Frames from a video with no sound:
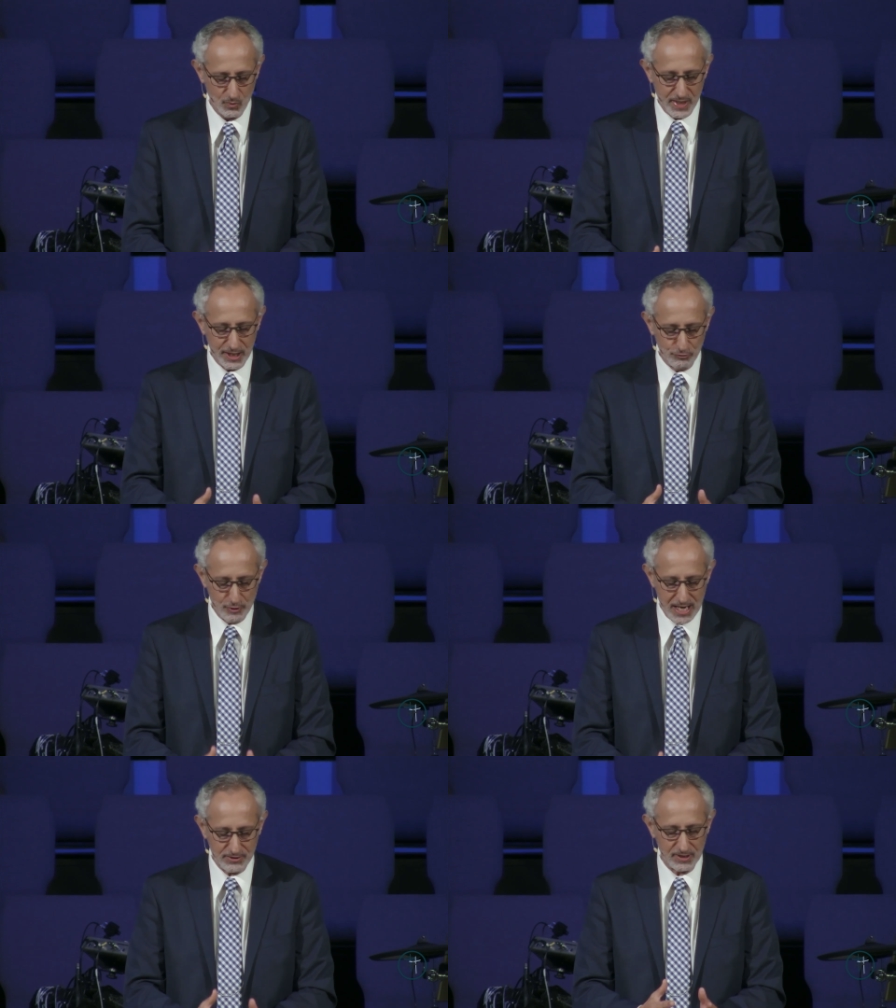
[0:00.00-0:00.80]
we can
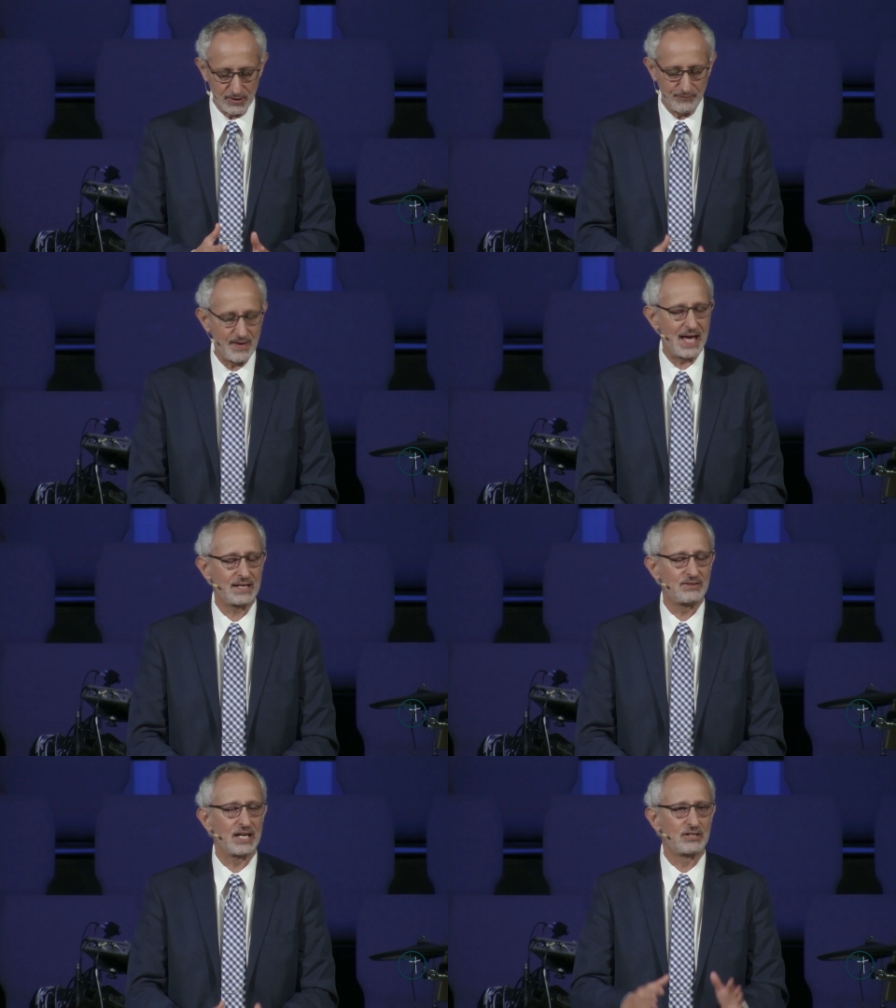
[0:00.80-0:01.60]
rest in the
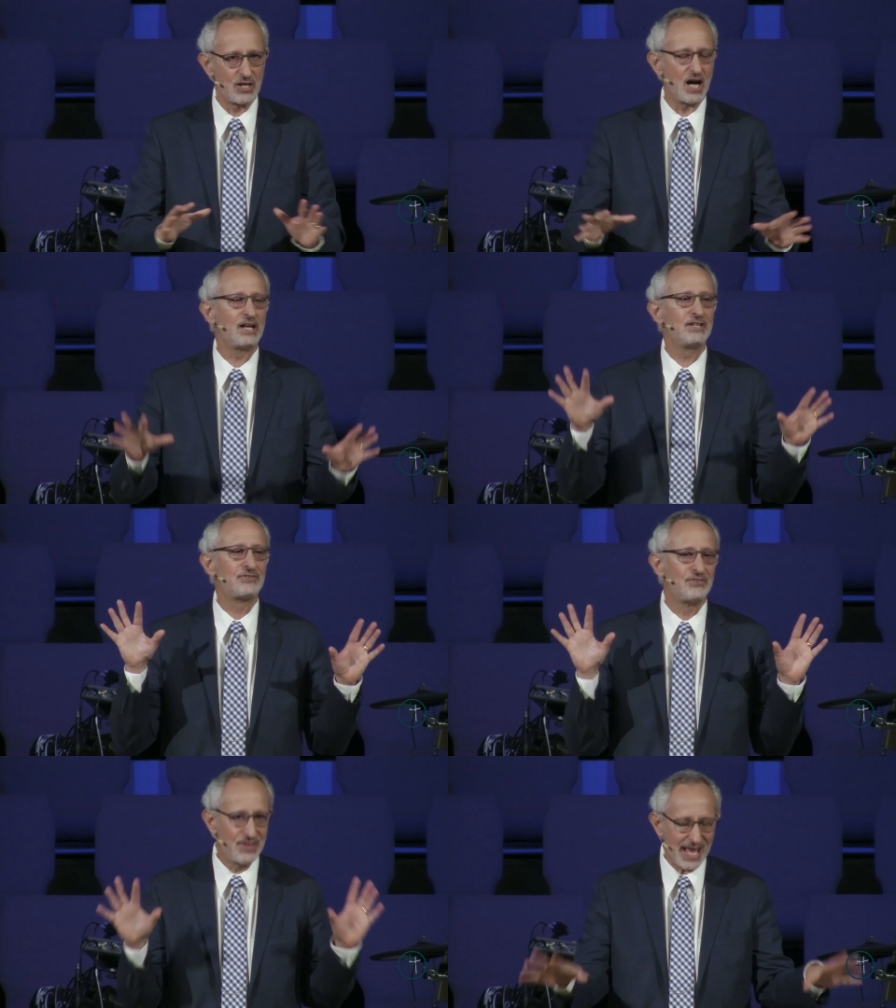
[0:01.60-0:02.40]
fact that God
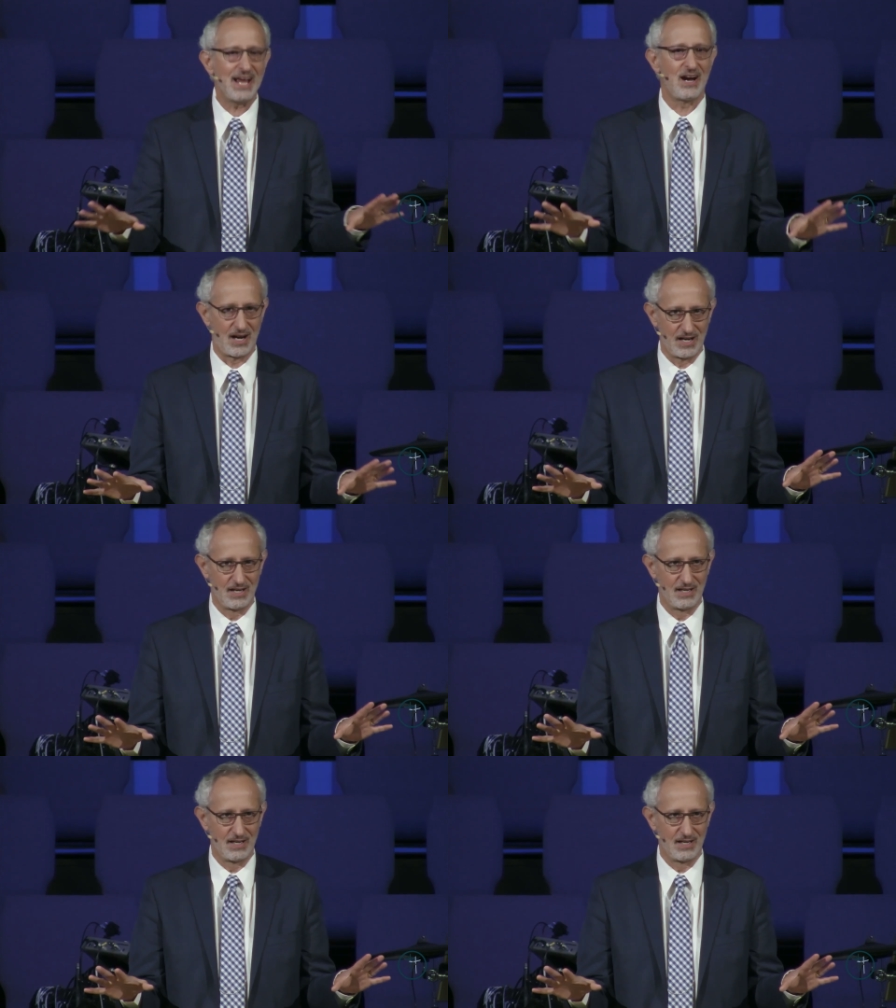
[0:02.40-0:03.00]
is there